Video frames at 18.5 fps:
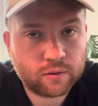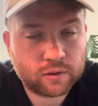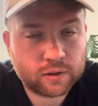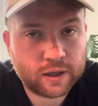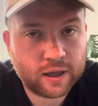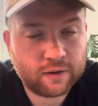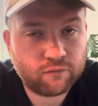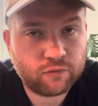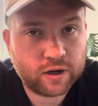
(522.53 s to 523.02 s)

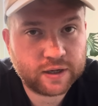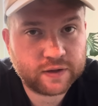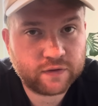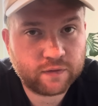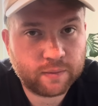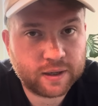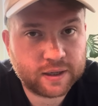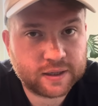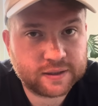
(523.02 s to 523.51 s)
getting ready
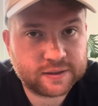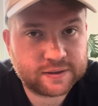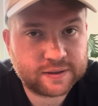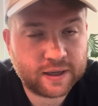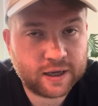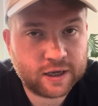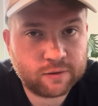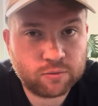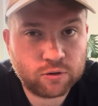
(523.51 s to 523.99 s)
to make his
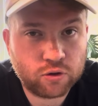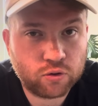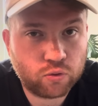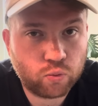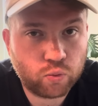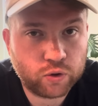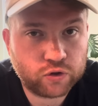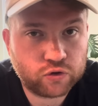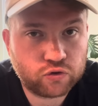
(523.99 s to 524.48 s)
debut,
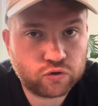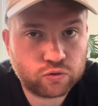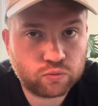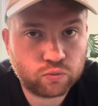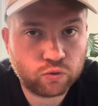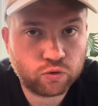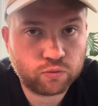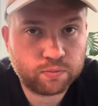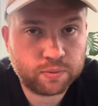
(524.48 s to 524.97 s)
which
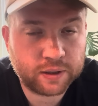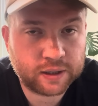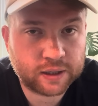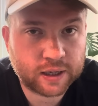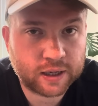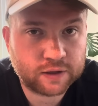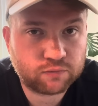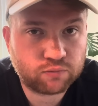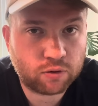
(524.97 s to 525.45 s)
would be
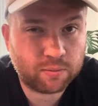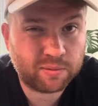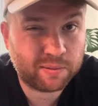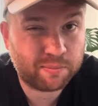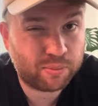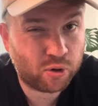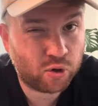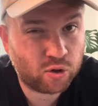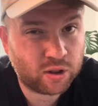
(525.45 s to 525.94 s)
against probably
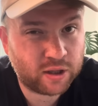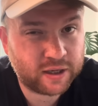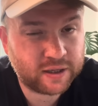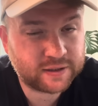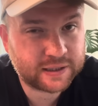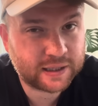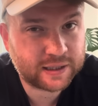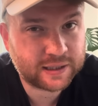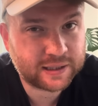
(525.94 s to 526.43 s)
Burnley.
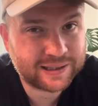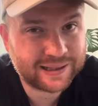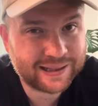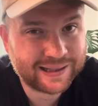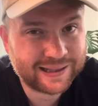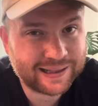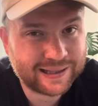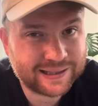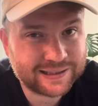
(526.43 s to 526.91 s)
Is that
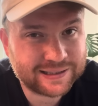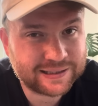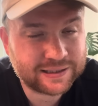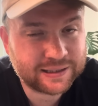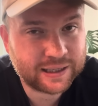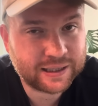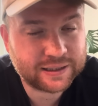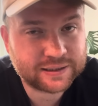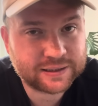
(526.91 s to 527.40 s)
the
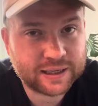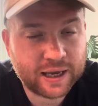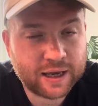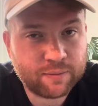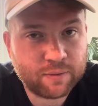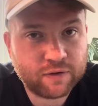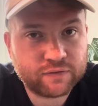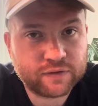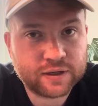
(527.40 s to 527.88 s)
next
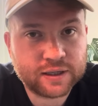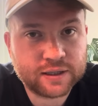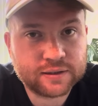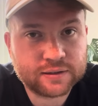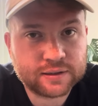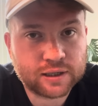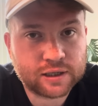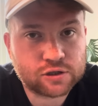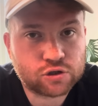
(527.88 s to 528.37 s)
game after the
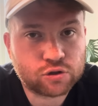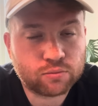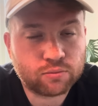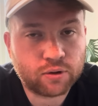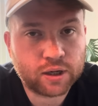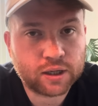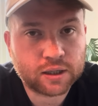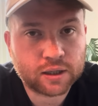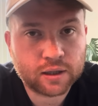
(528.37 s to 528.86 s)
international
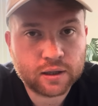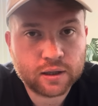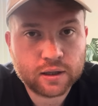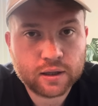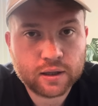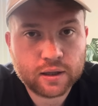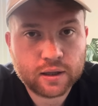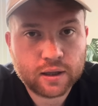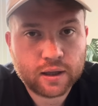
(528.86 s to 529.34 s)
break?
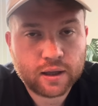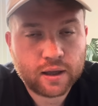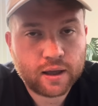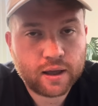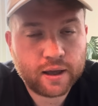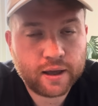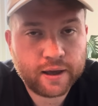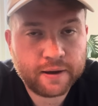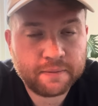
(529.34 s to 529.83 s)

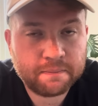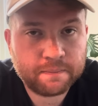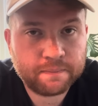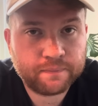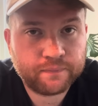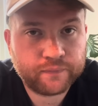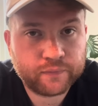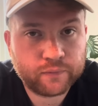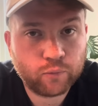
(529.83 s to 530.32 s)

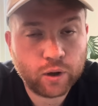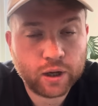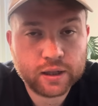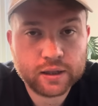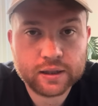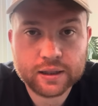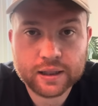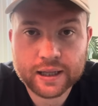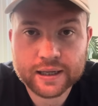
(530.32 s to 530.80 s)

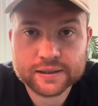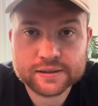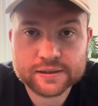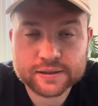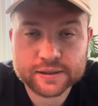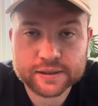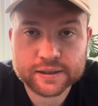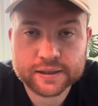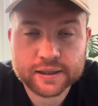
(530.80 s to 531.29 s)
Well, let's
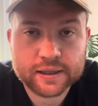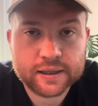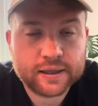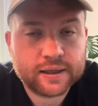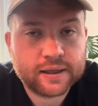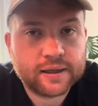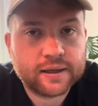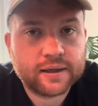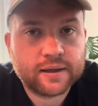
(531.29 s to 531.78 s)
see.
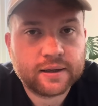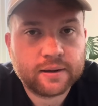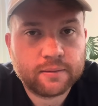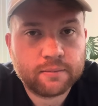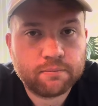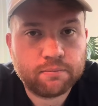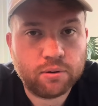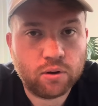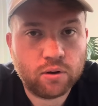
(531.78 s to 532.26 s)

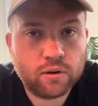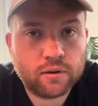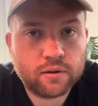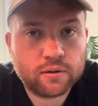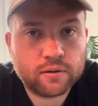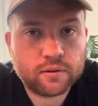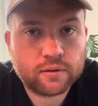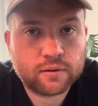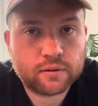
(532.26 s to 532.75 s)
But
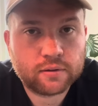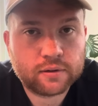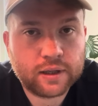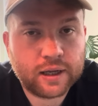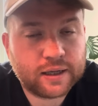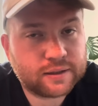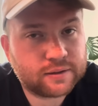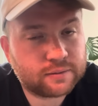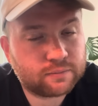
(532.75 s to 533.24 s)

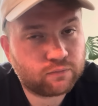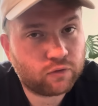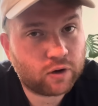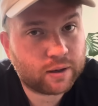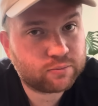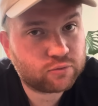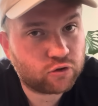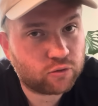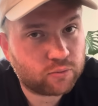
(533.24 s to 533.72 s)
that
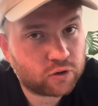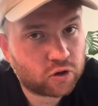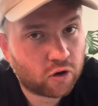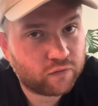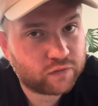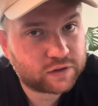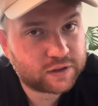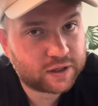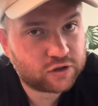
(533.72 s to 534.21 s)
wraps up the
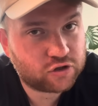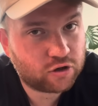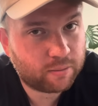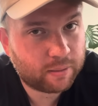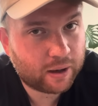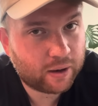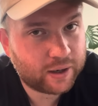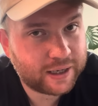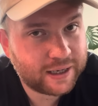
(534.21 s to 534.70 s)
conversation
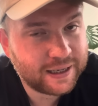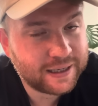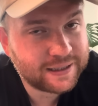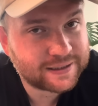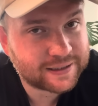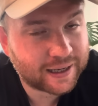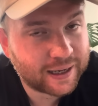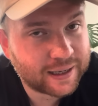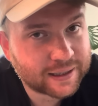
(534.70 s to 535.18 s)
about
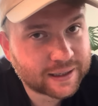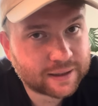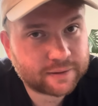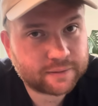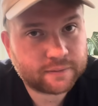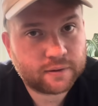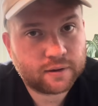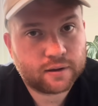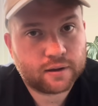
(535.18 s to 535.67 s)
Isak.
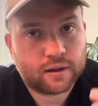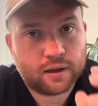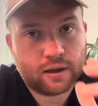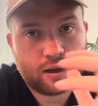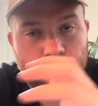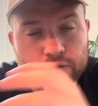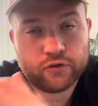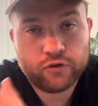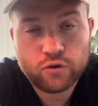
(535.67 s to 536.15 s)

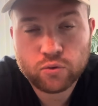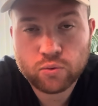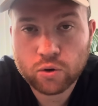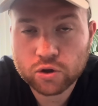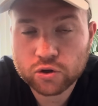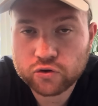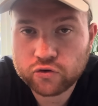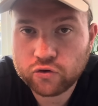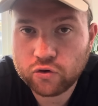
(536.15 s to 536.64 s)
I do
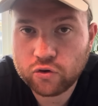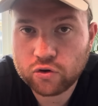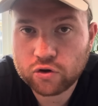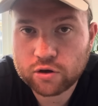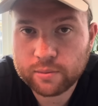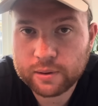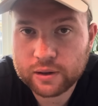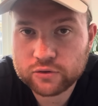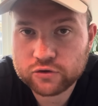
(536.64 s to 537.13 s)
want to
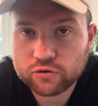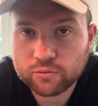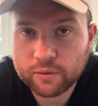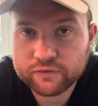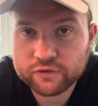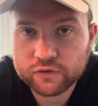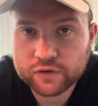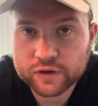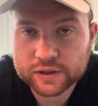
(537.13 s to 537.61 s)
talk about some
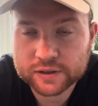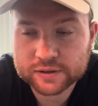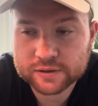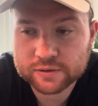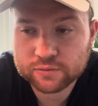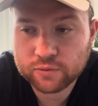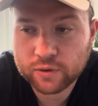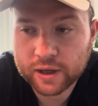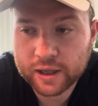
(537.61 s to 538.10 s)
other things
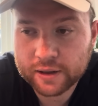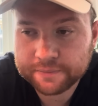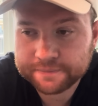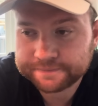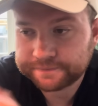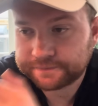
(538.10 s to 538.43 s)
as well.